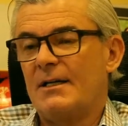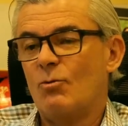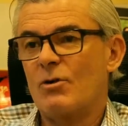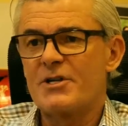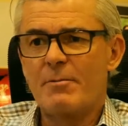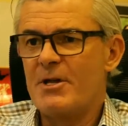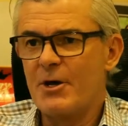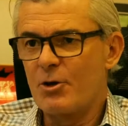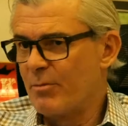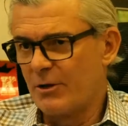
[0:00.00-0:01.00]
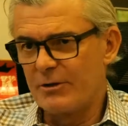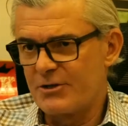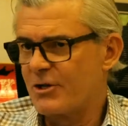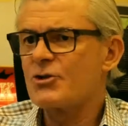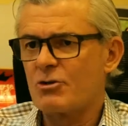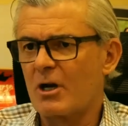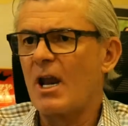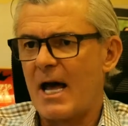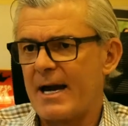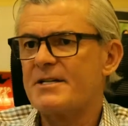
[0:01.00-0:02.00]
Where some of the other builders just took a
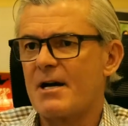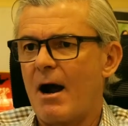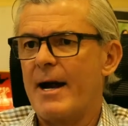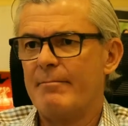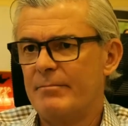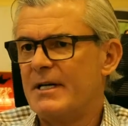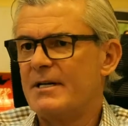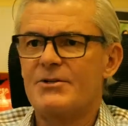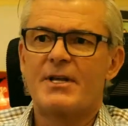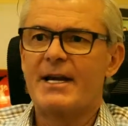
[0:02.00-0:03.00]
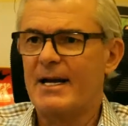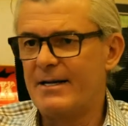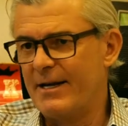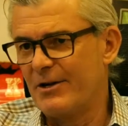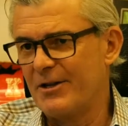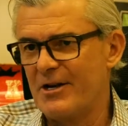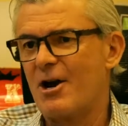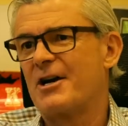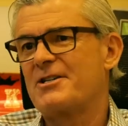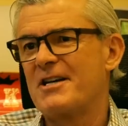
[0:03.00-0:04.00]
lot of time because they had to get on the
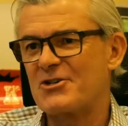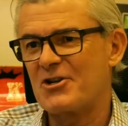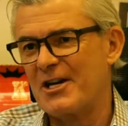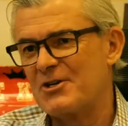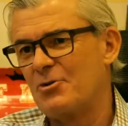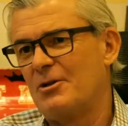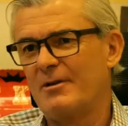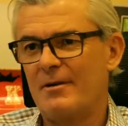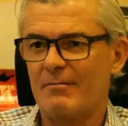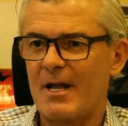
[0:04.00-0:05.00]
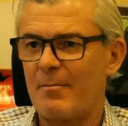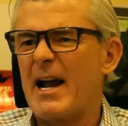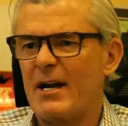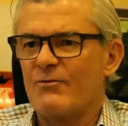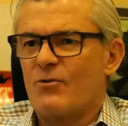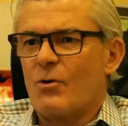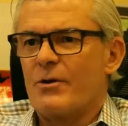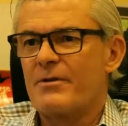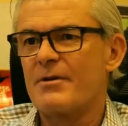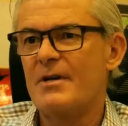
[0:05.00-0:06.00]
architect schedule and a lot of back and forth.